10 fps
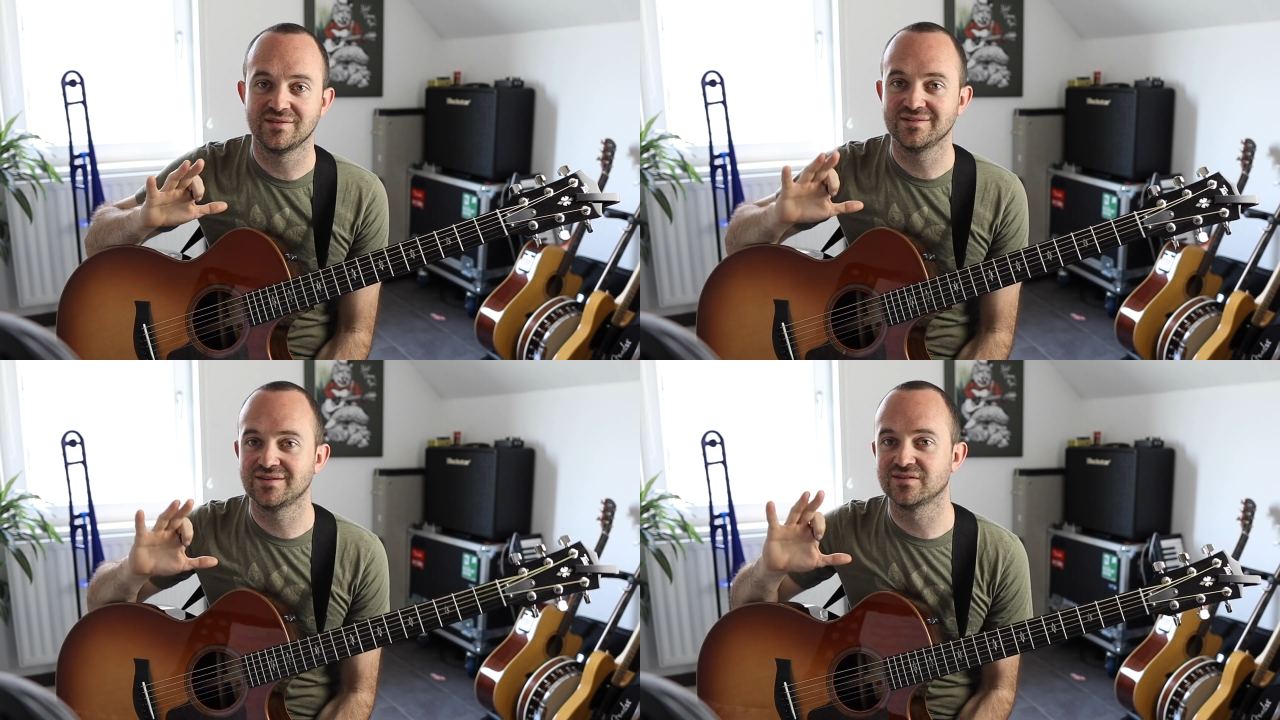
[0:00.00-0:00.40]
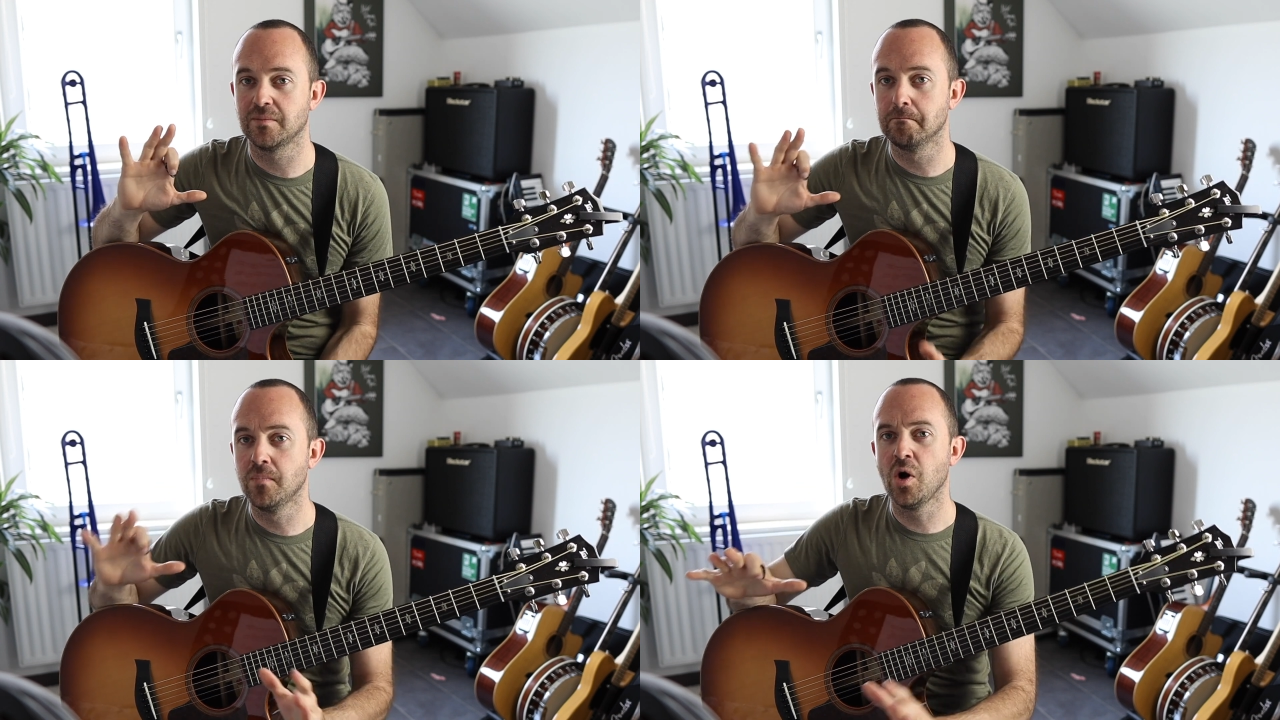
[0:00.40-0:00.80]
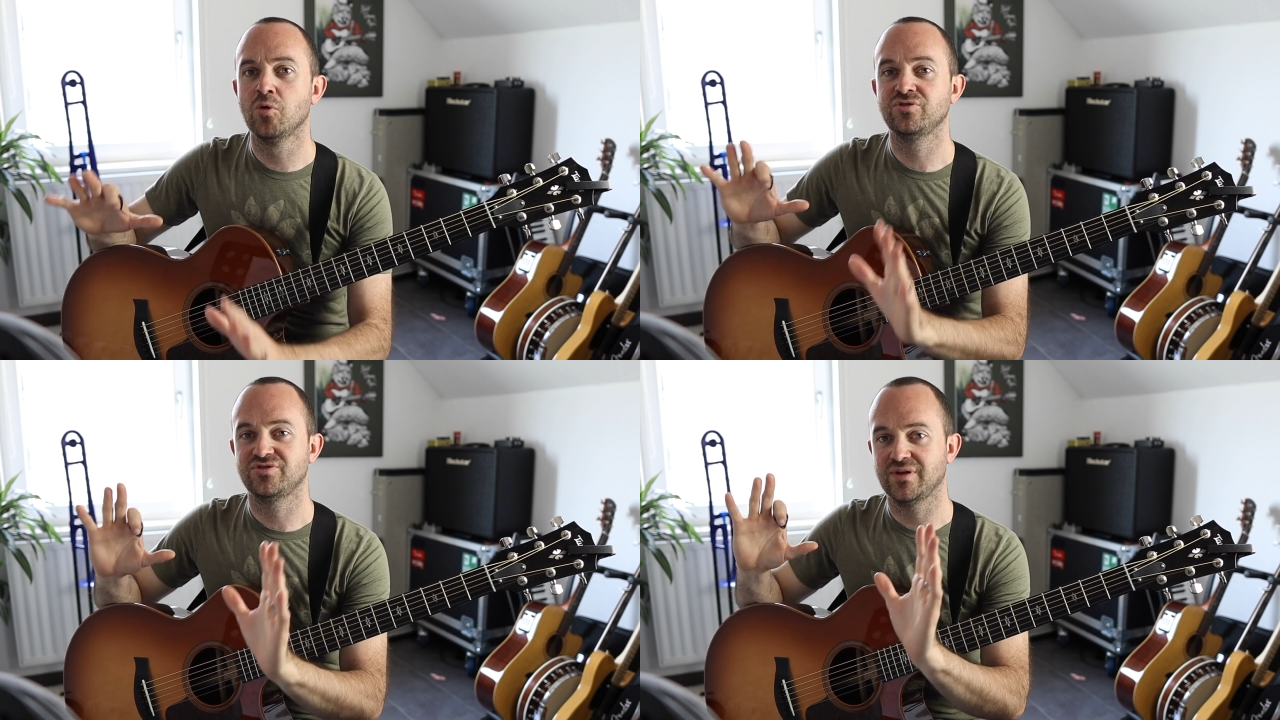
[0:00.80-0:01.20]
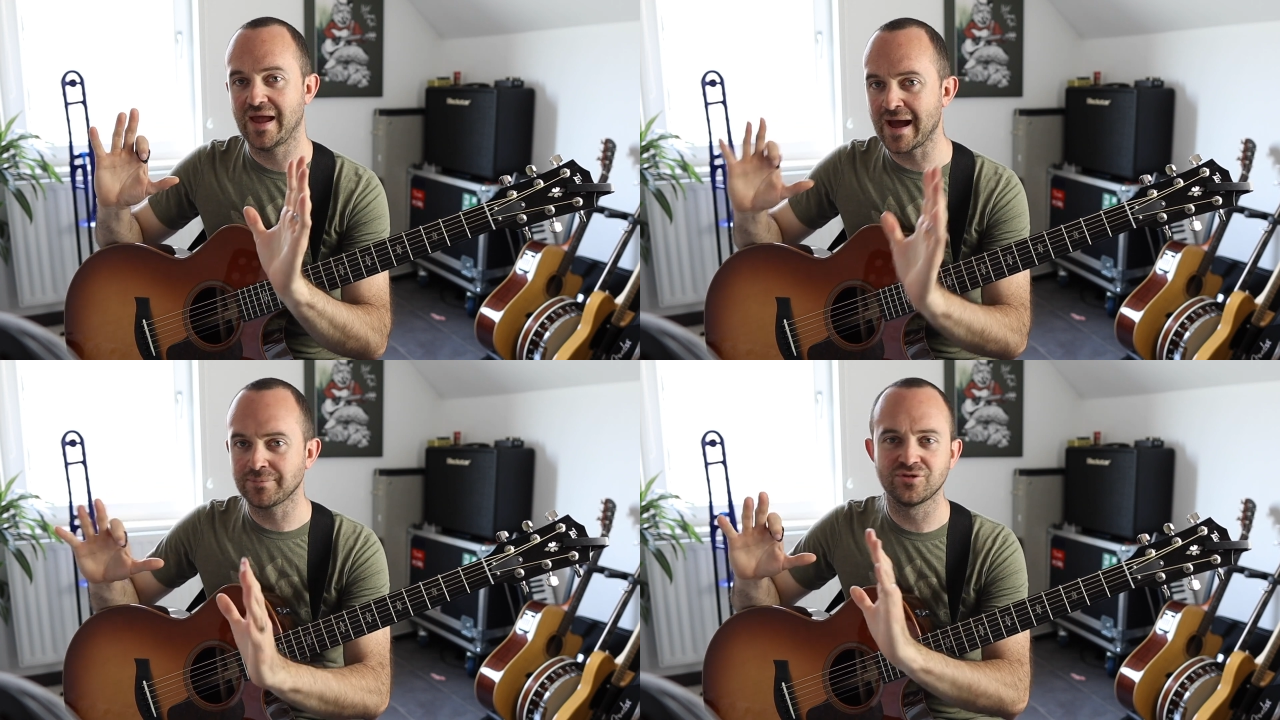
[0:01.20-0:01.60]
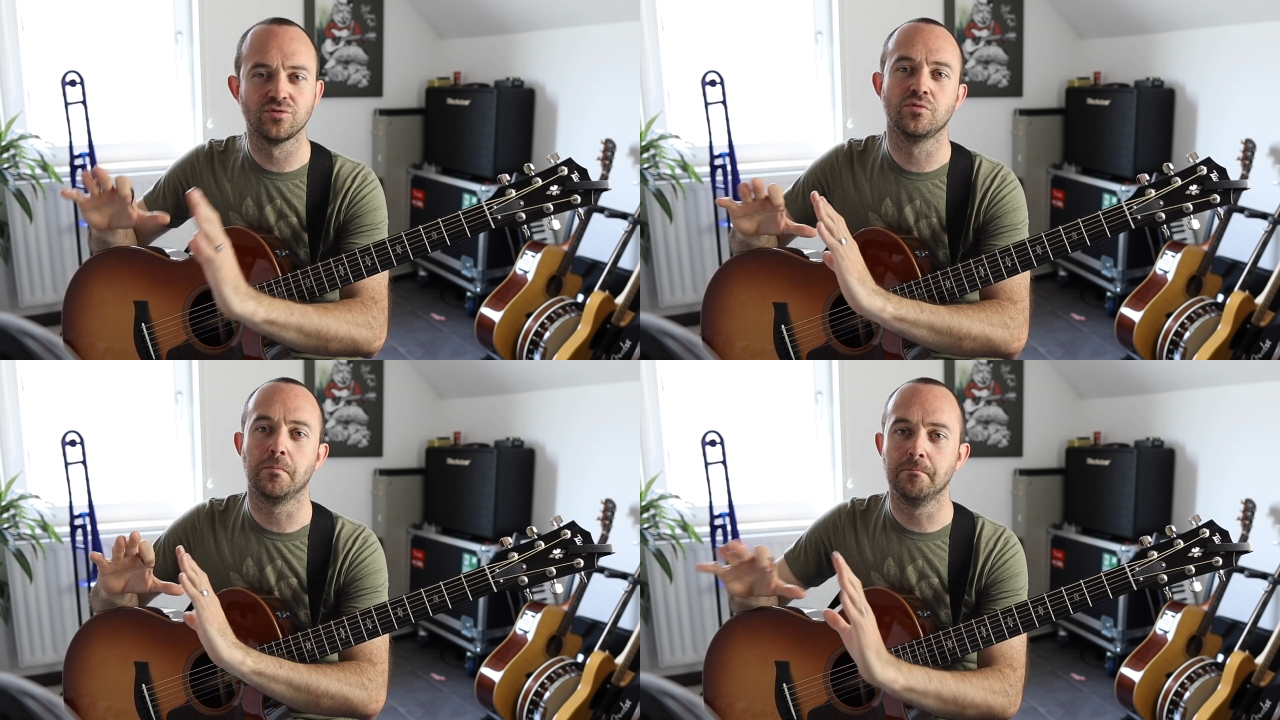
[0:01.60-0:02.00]
This is the
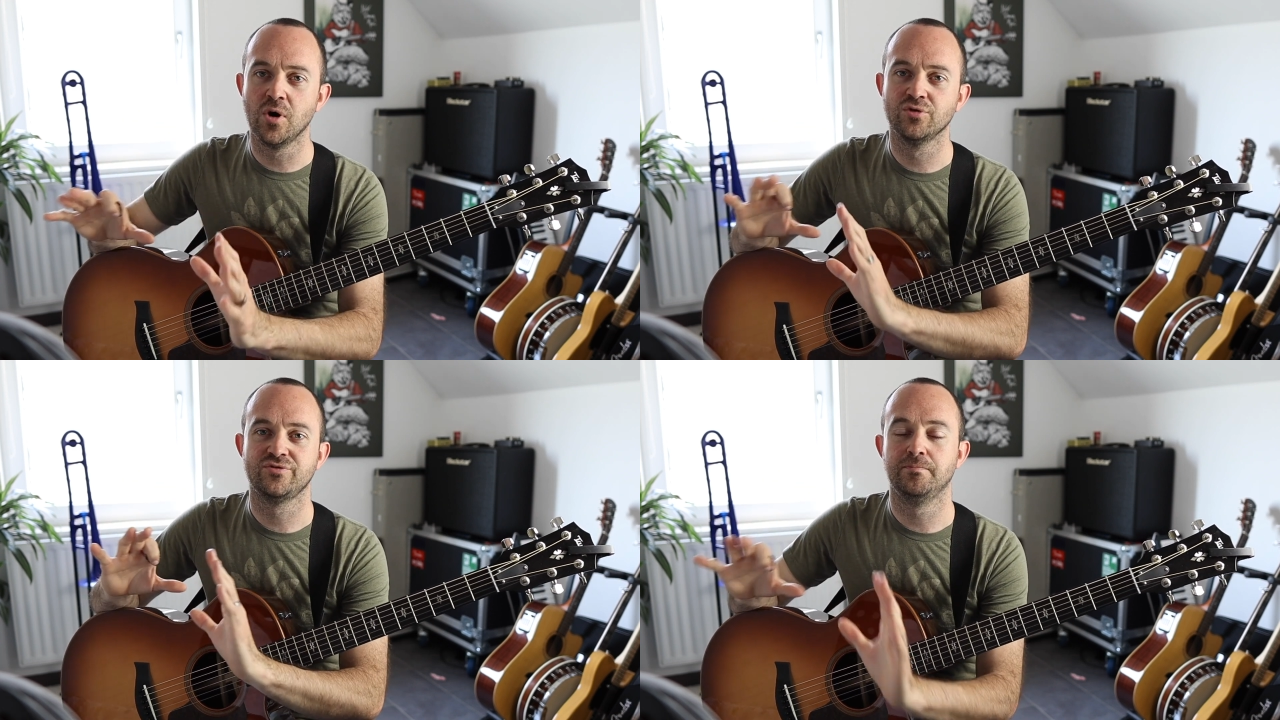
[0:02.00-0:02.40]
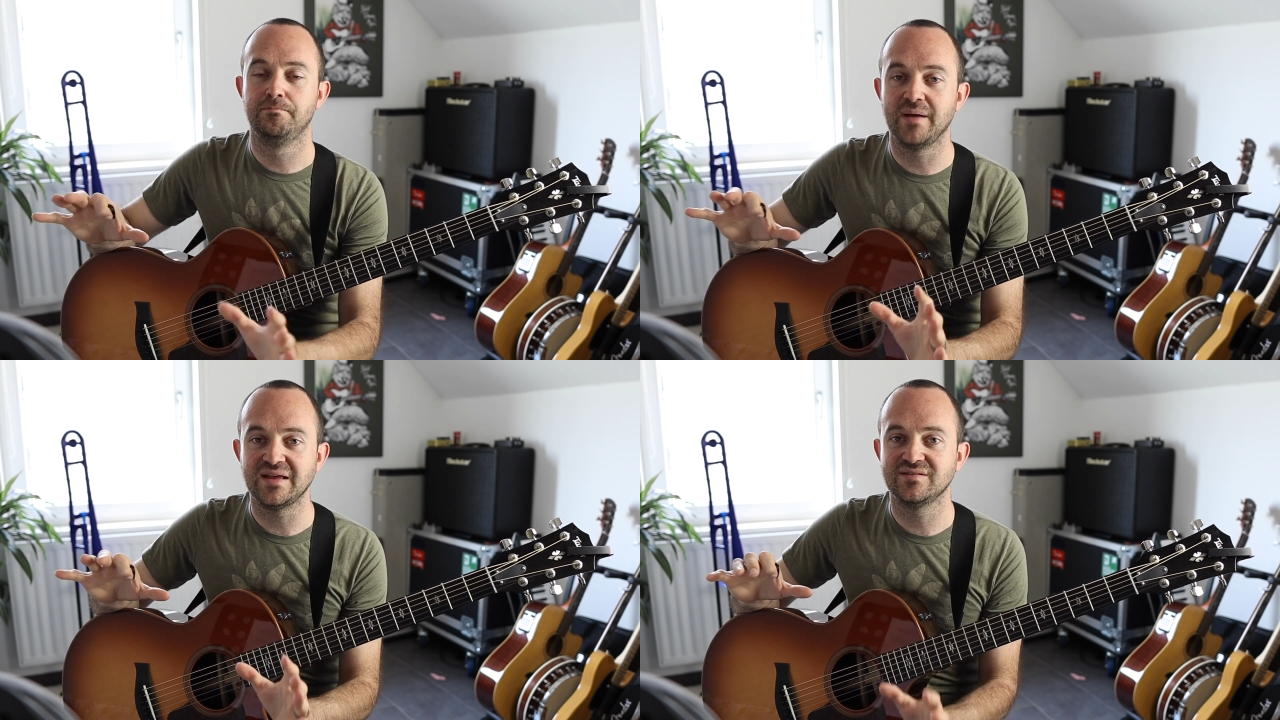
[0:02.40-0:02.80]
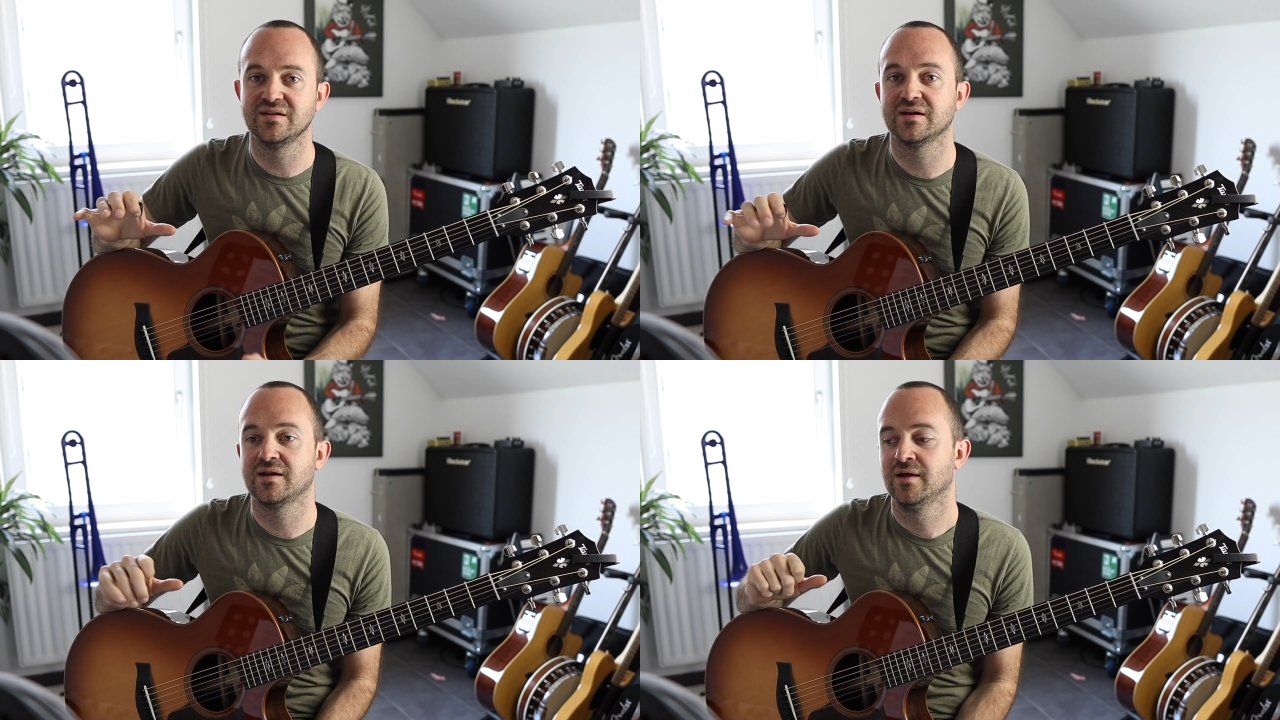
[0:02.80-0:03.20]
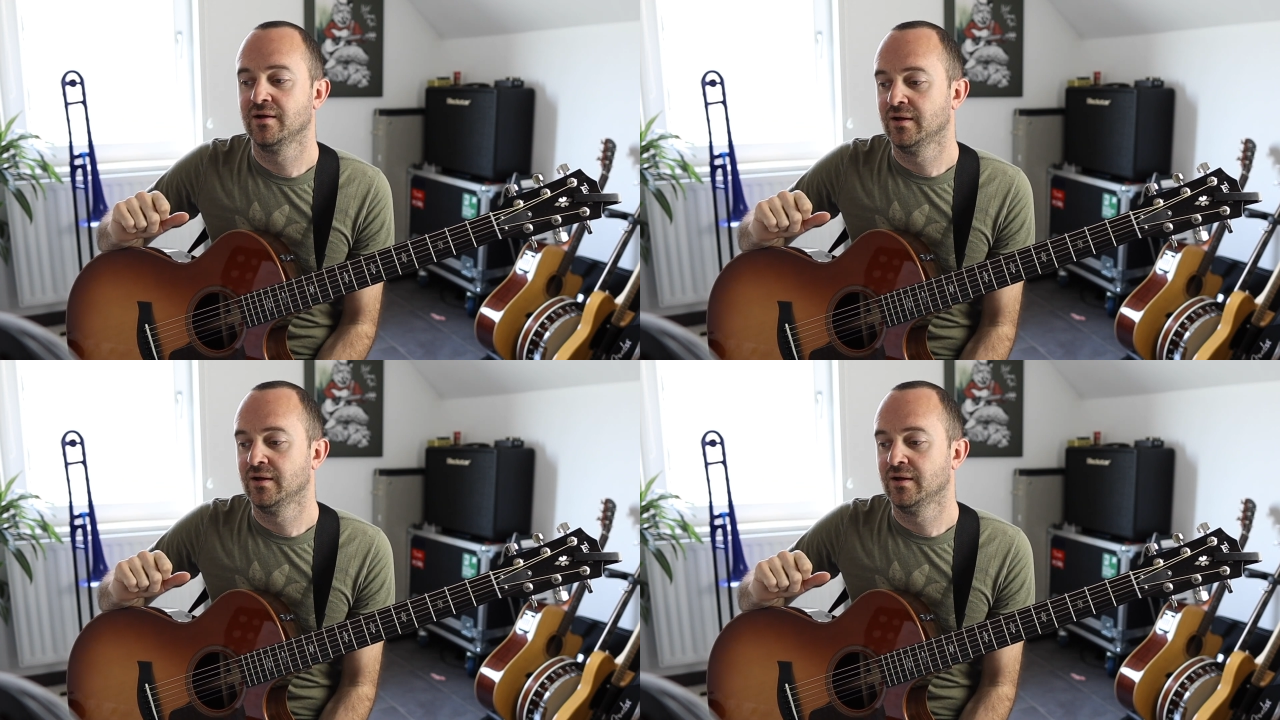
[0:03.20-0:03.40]
absolute most basic